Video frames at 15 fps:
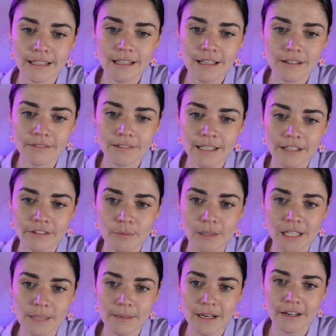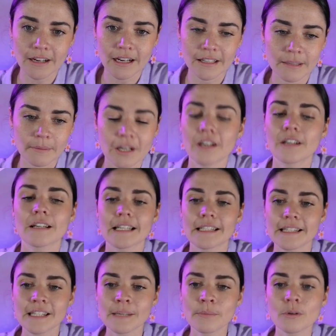Lovely, replace background. There we go, nice
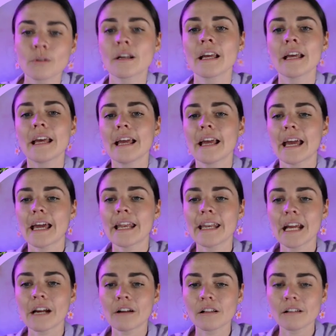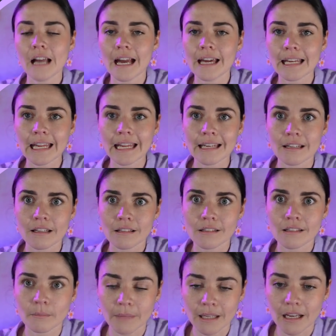and simple. And now I'll add in
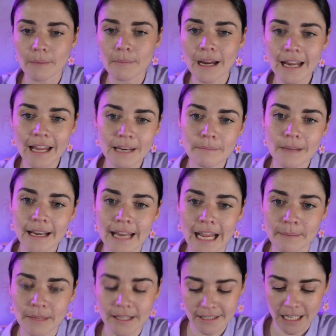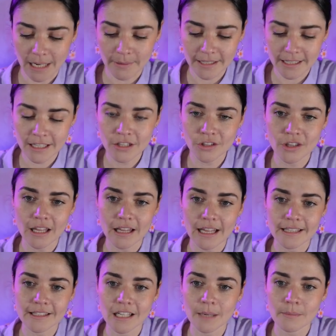something. I might add in my name this time because I didn't do that
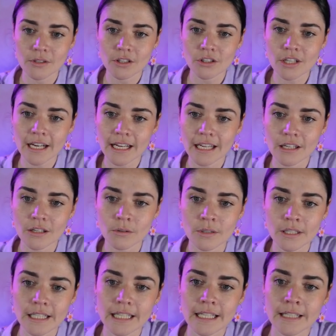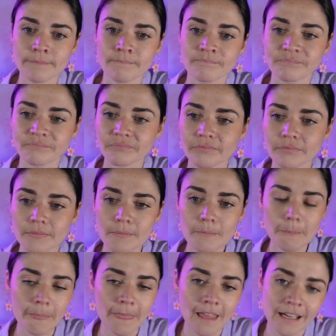last time. So Jacqui Naunton.
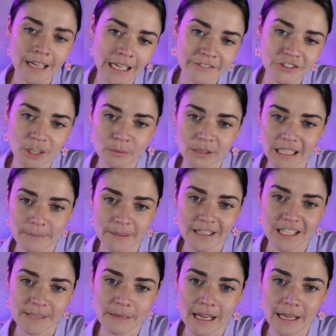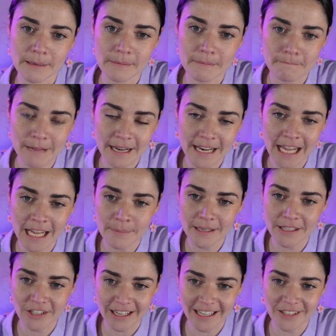I have trouble here because my name
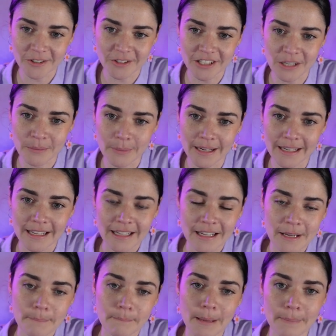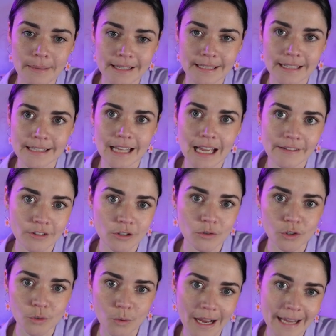is Jacqui Naunton, but my business I've
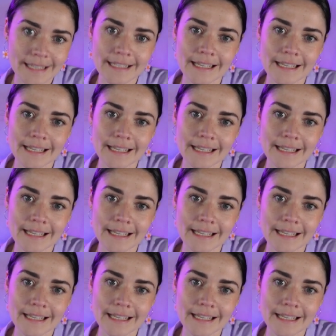called White